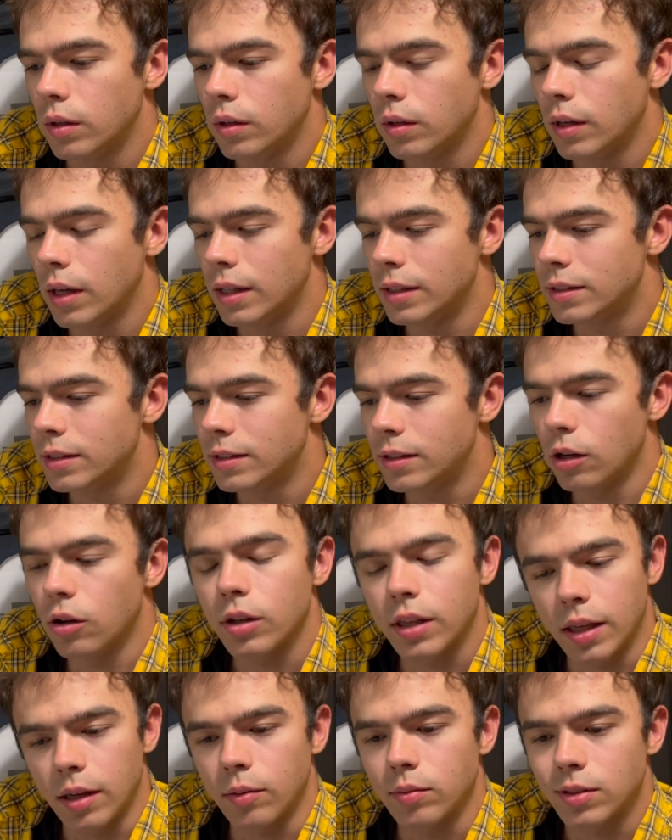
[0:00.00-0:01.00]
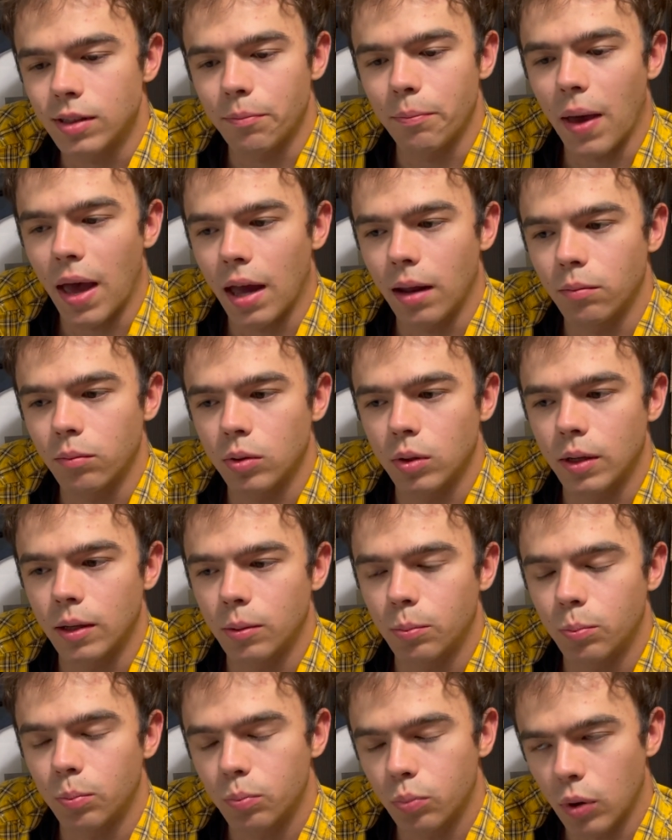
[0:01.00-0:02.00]
it still keeps the band
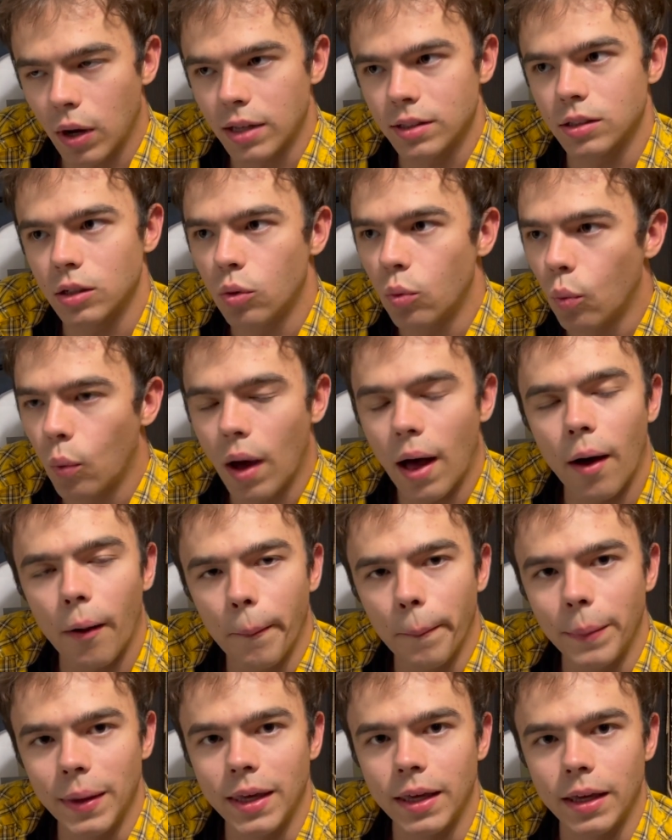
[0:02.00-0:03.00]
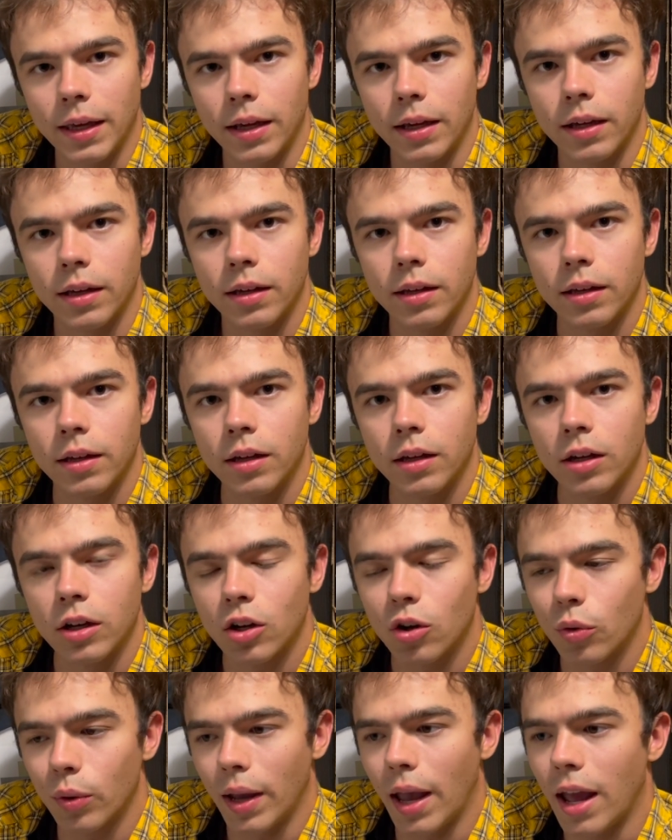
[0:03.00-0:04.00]
present while being
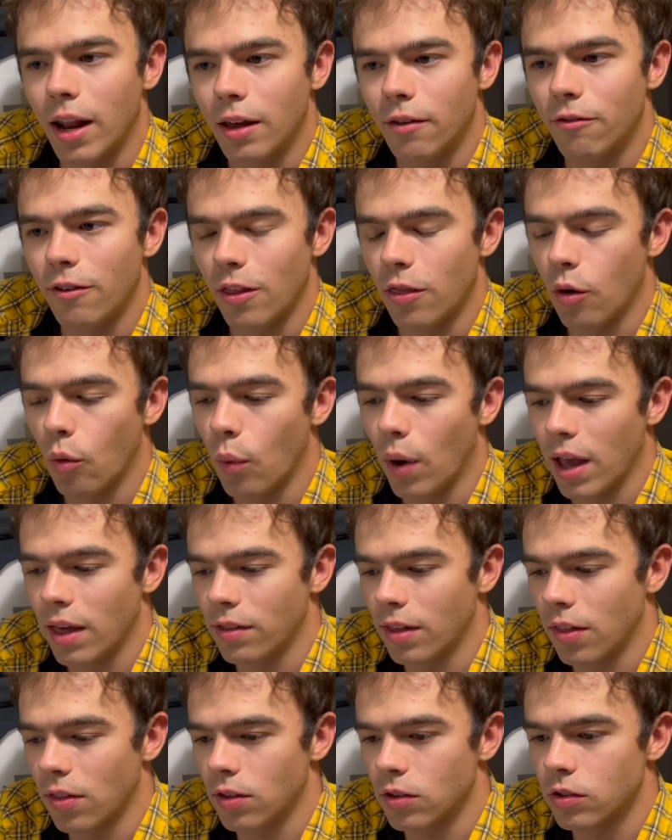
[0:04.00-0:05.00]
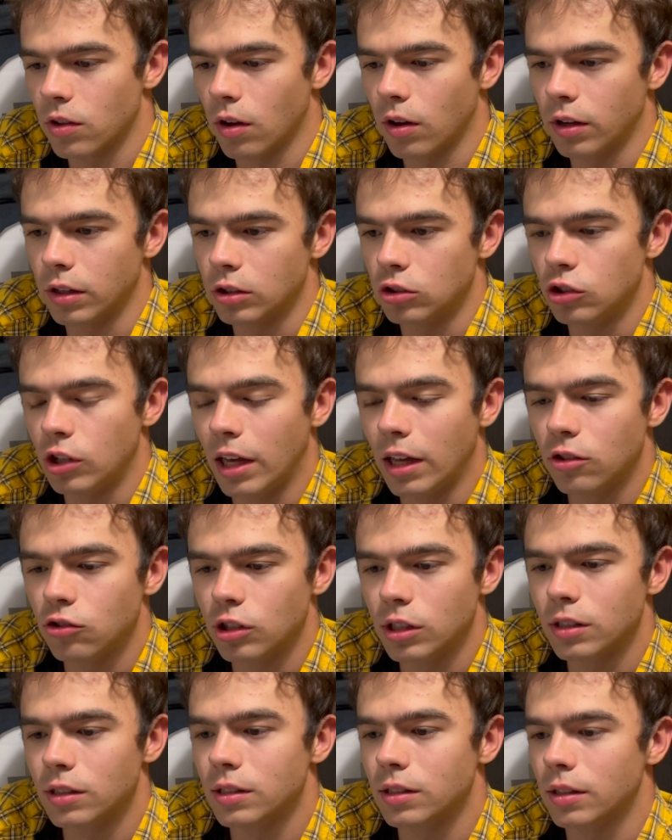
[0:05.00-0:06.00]
creative in the way that the song
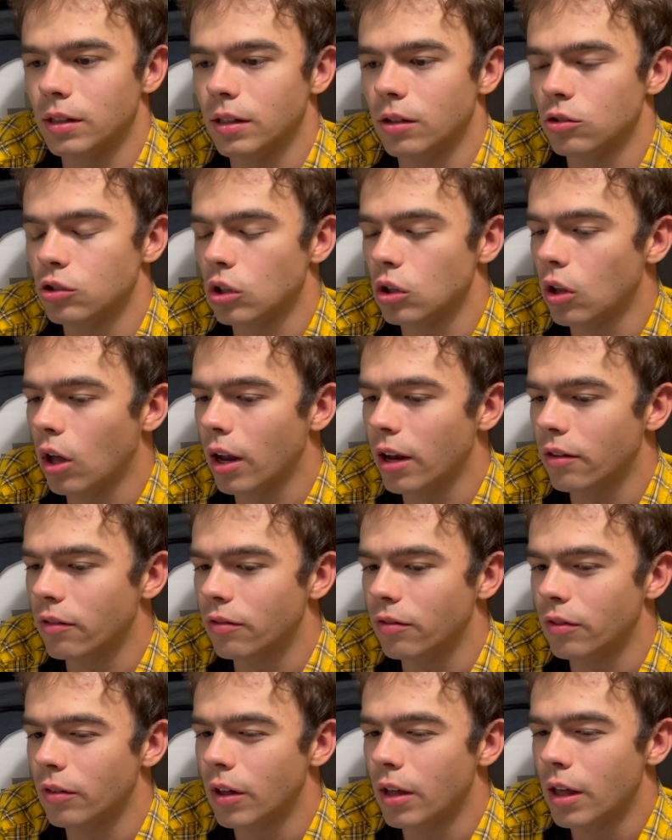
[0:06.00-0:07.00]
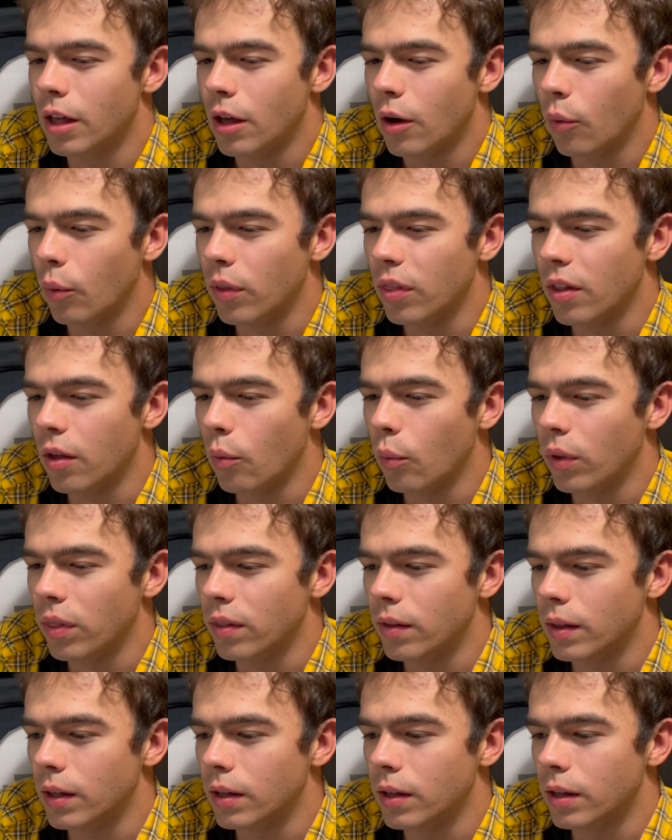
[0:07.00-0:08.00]
changes. There's a lot of when the when
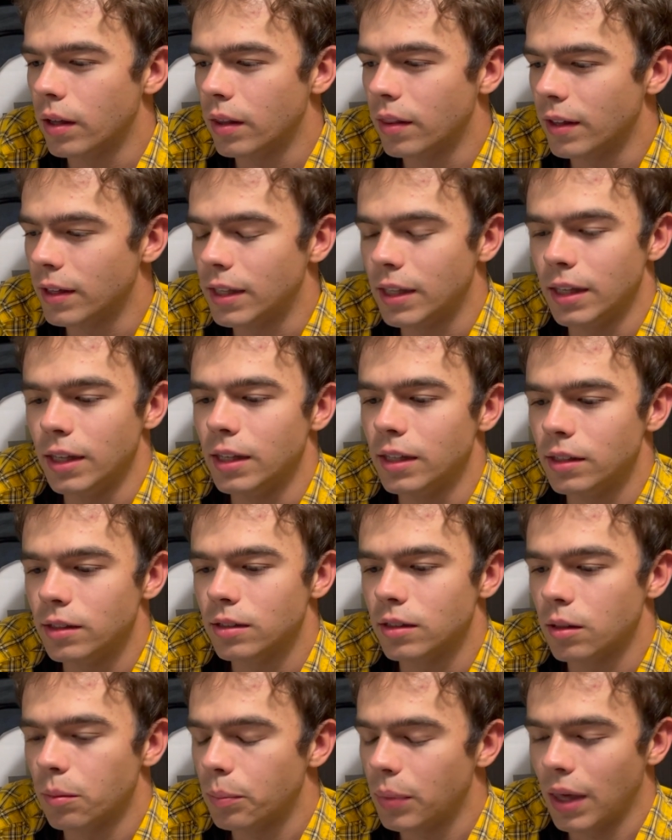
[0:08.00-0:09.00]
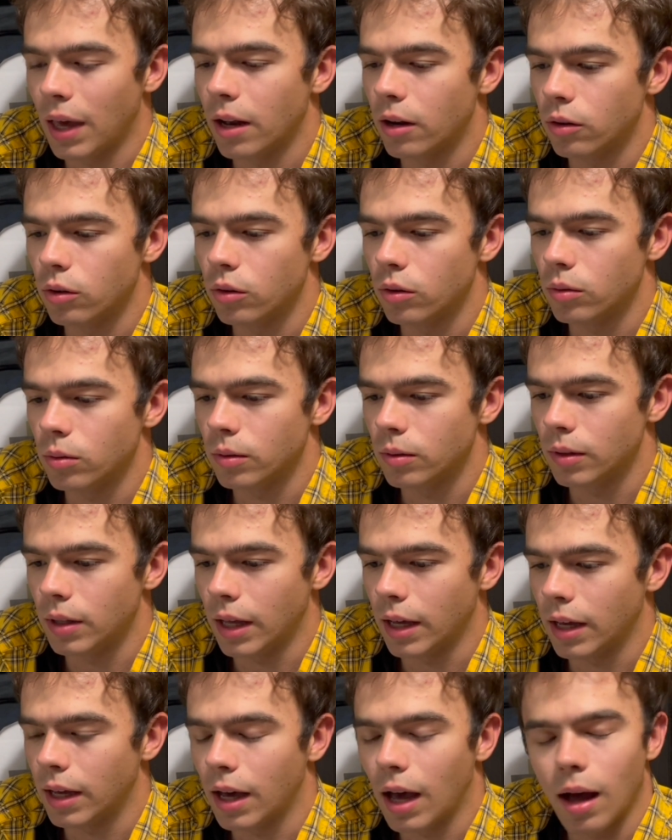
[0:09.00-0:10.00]
the the keys and the piano
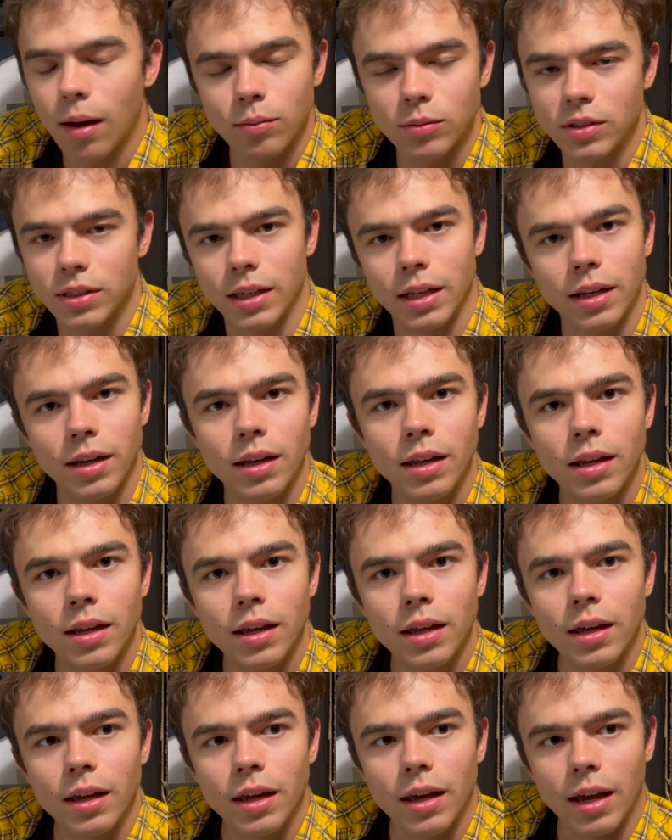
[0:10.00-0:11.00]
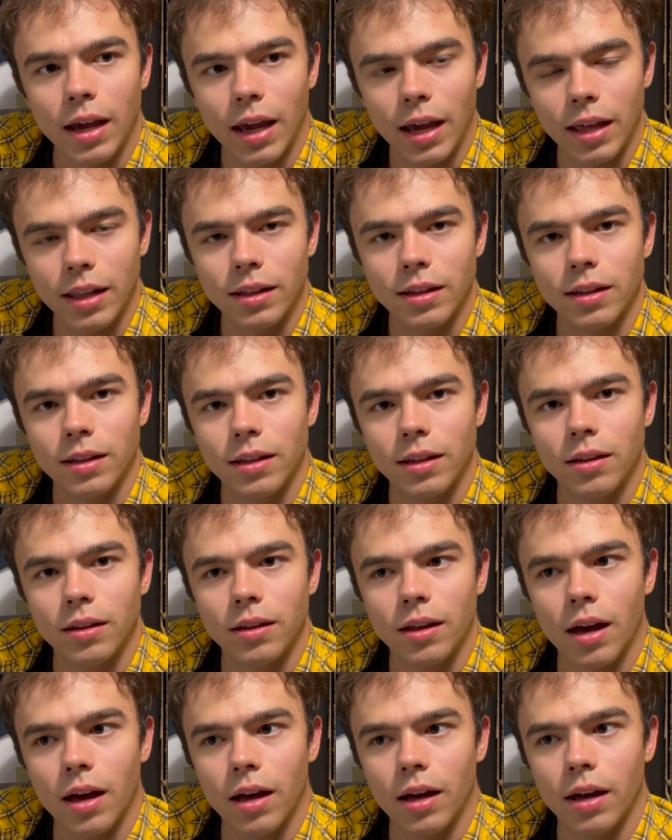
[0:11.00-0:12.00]
like comes in in
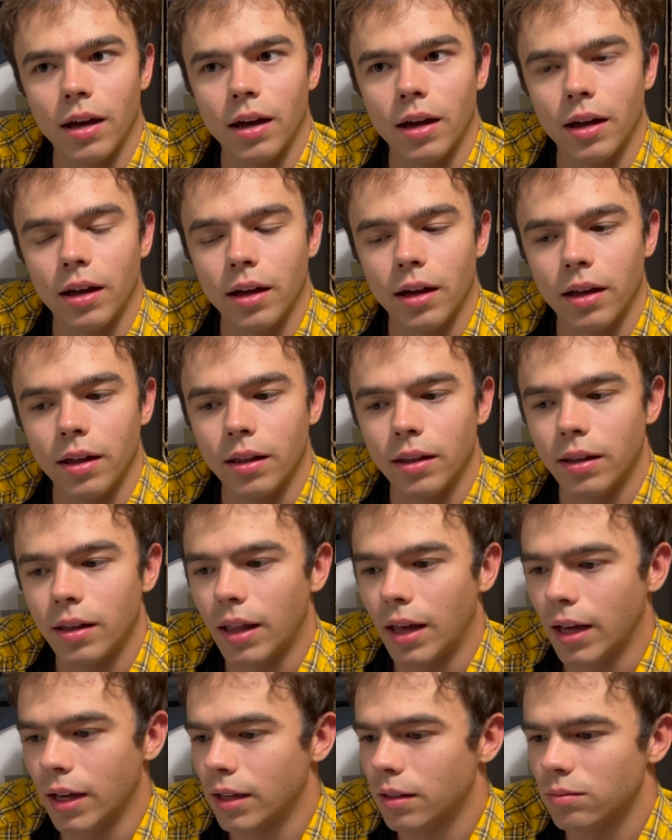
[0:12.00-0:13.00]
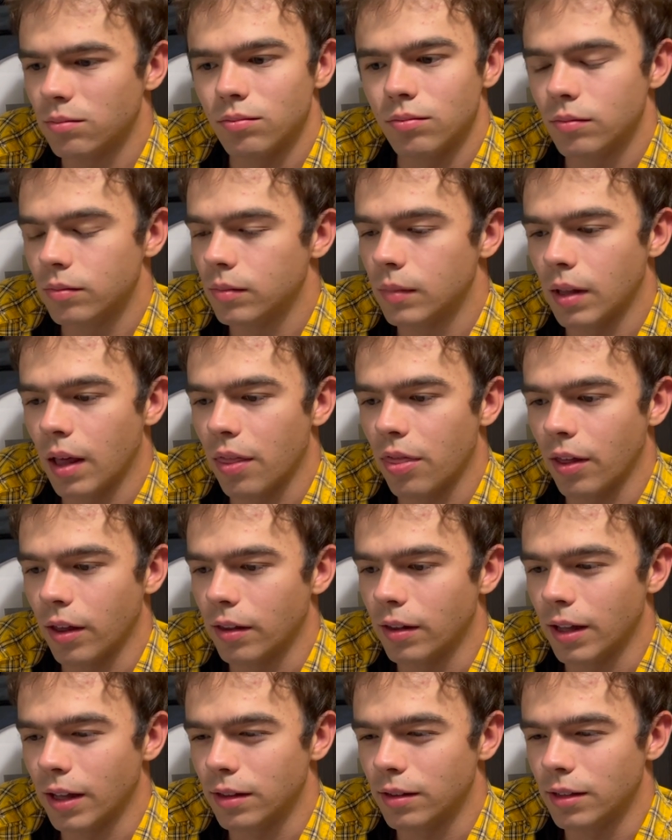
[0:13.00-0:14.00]
uh like I think
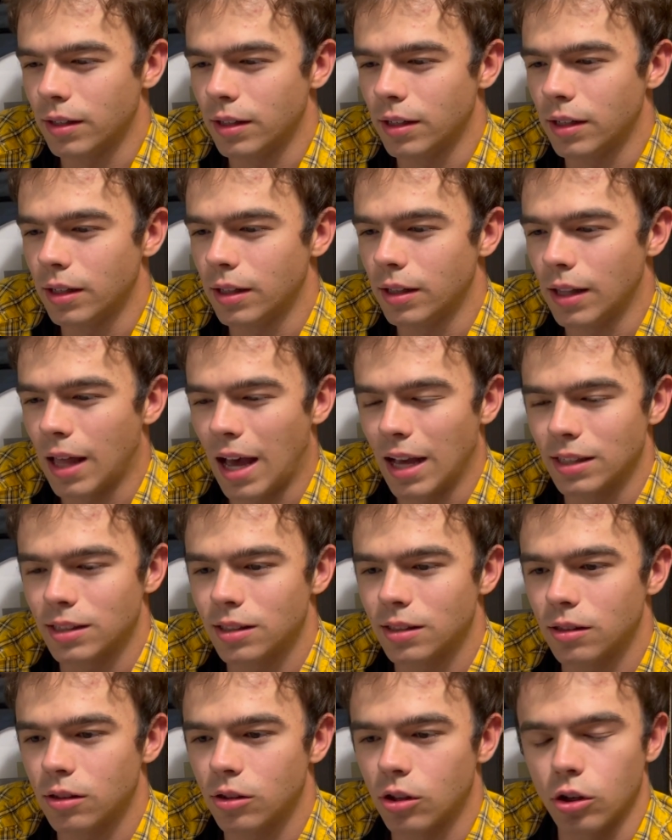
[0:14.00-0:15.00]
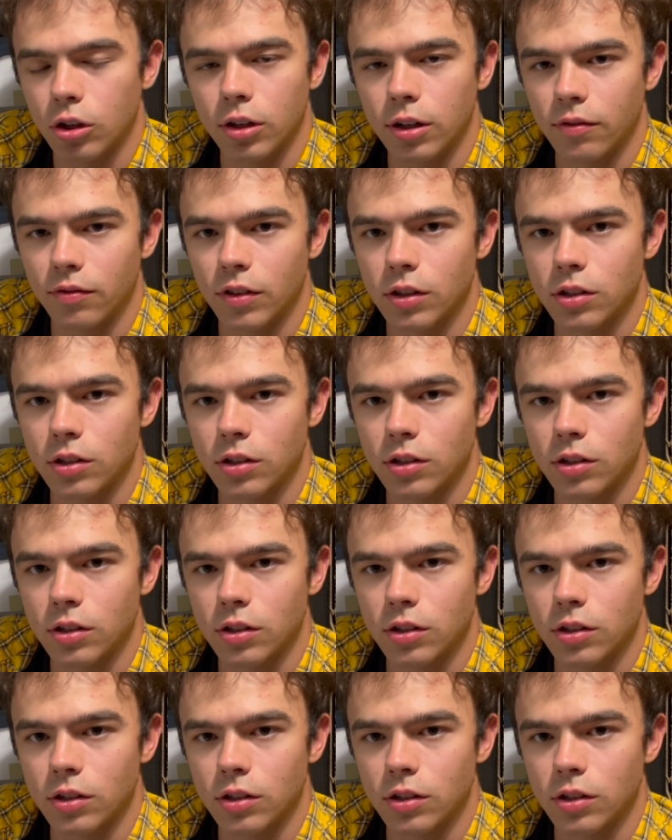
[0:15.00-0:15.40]
like the last third of the